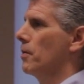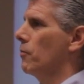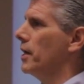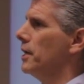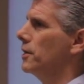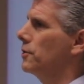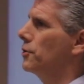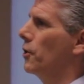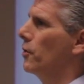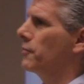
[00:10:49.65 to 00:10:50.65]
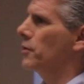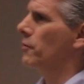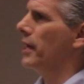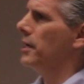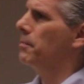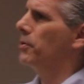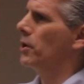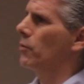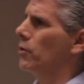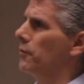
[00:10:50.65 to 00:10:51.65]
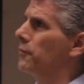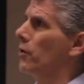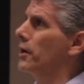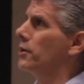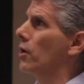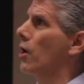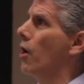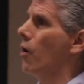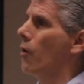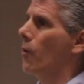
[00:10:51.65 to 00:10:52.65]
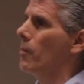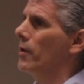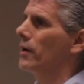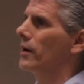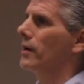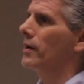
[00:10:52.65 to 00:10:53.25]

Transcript: But what do you do if you're ready to put a roof on your home